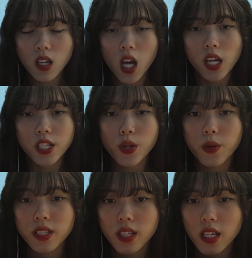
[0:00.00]
She
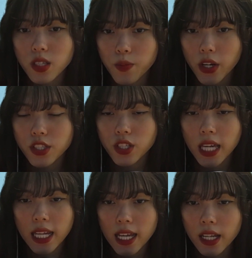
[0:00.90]
was desperate to
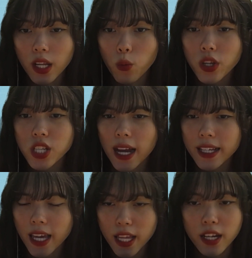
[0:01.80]
get in, which I
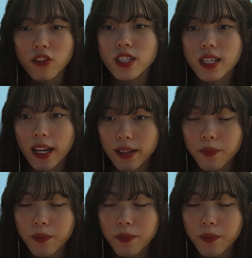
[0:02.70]
can't understand,